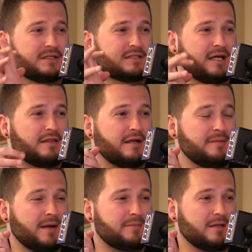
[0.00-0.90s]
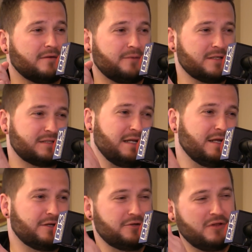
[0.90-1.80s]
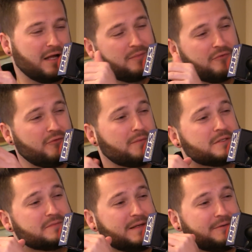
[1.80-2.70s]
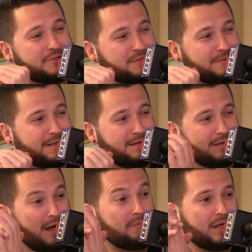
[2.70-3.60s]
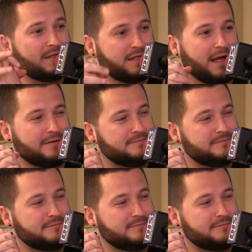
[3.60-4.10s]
say then he might be there. Plus, then he could do like a performance maybe or something. I'd be into that.